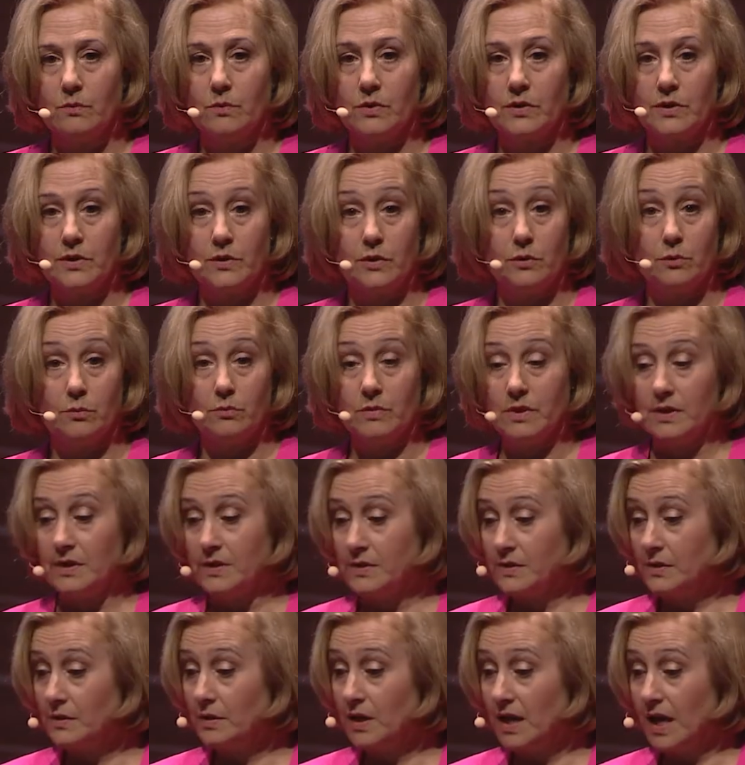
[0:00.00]
what a human
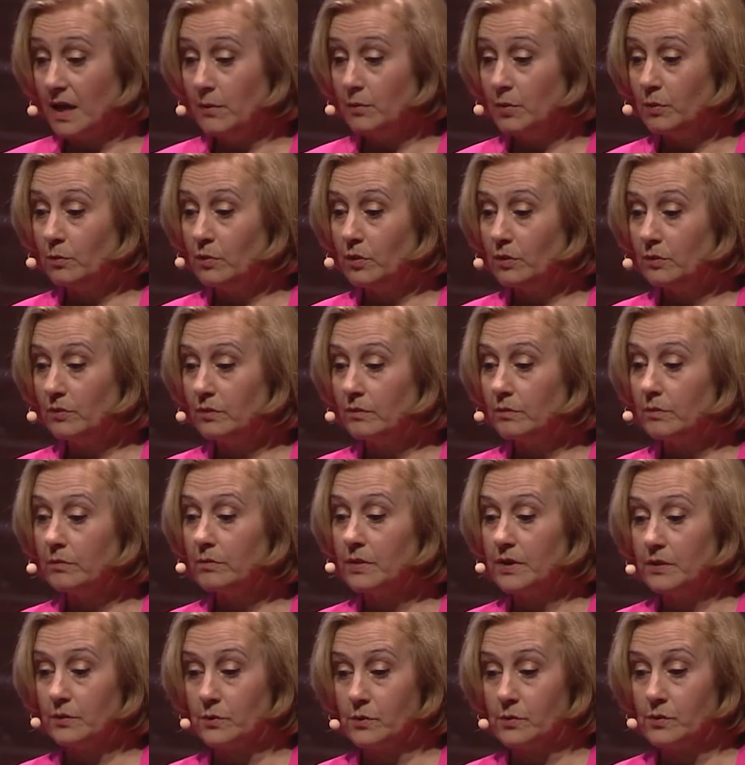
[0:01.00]
is capable,
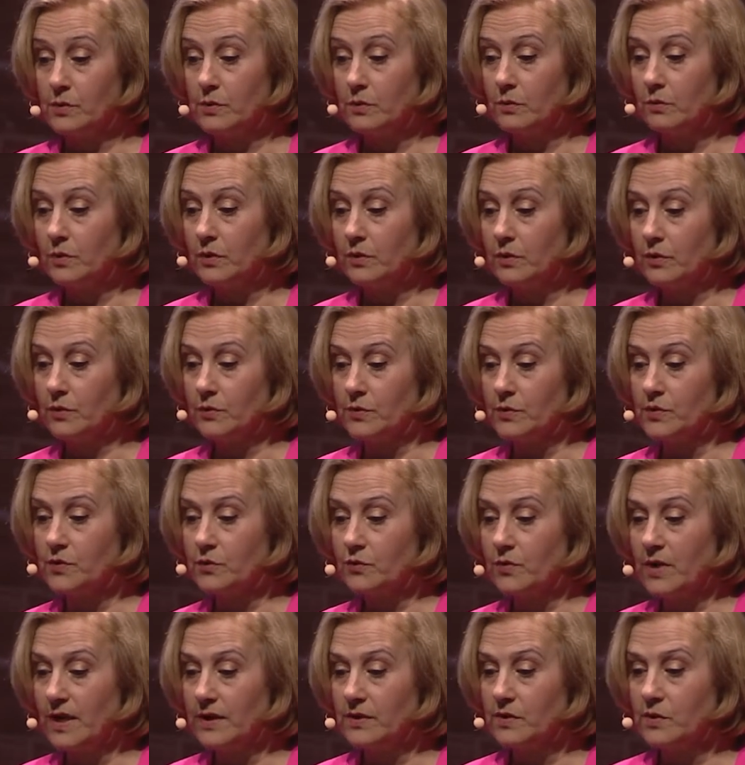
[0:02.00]
but also what
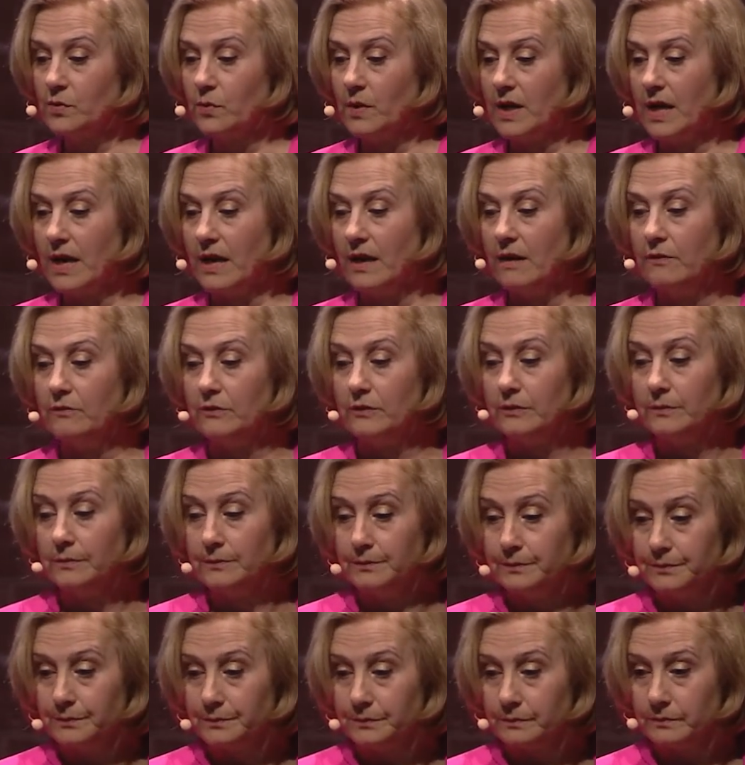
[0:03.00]
constraints we have.
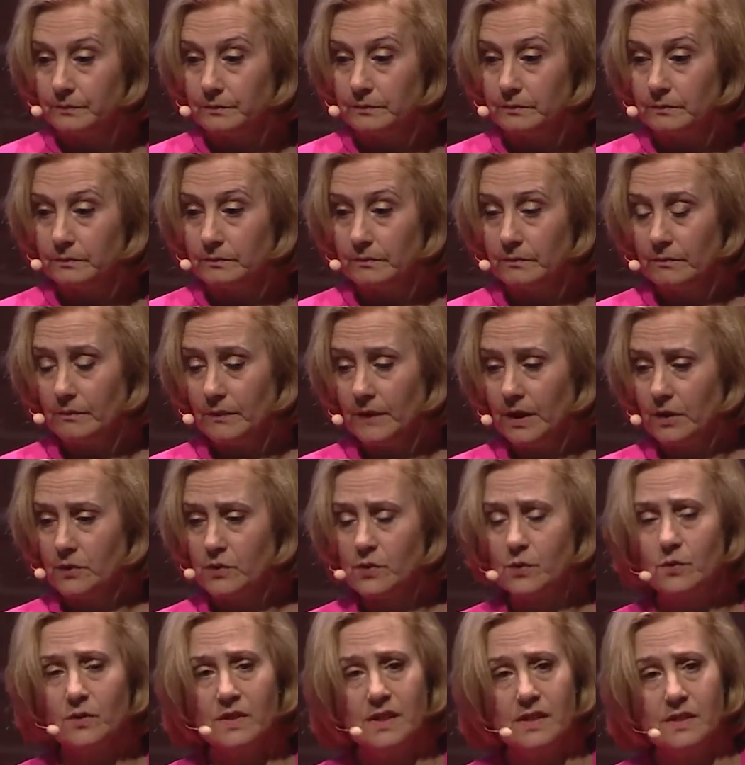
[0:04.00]

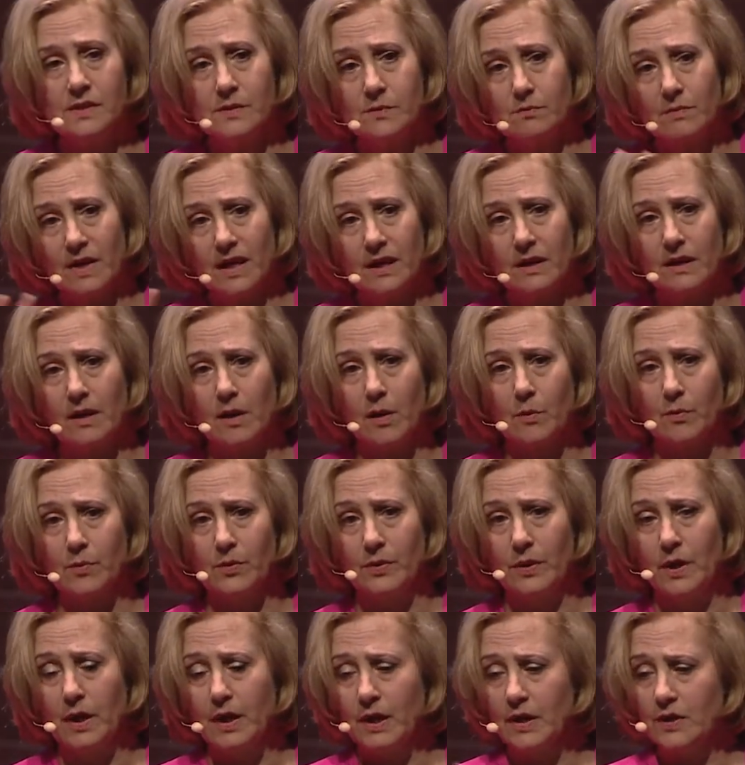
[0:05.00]
So this make up
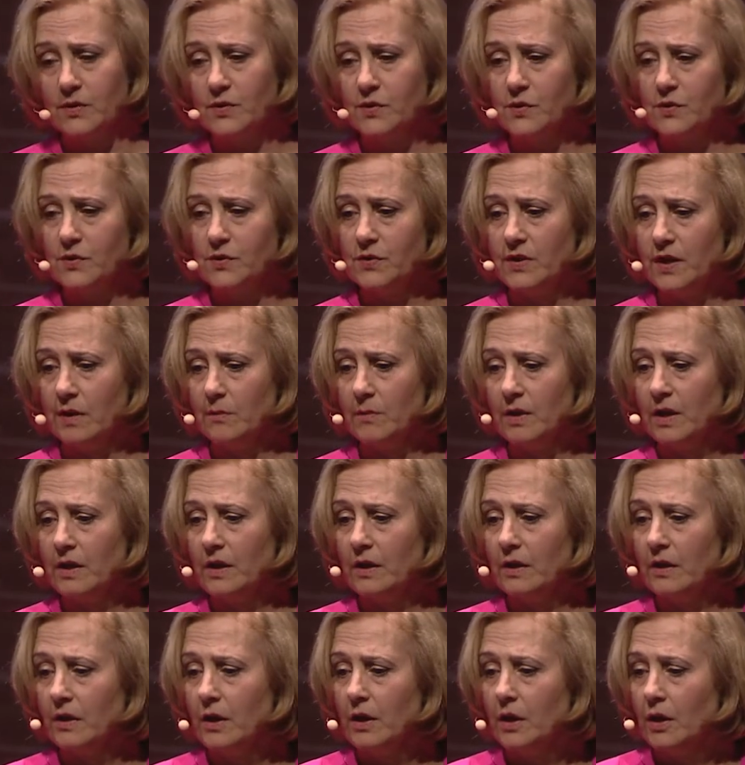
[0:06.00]
a
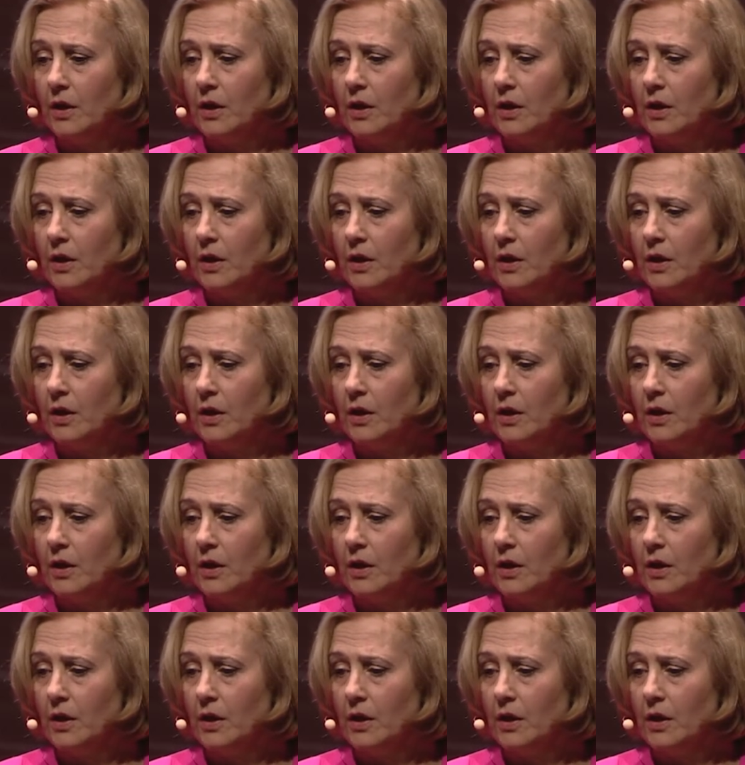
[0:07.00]
systemic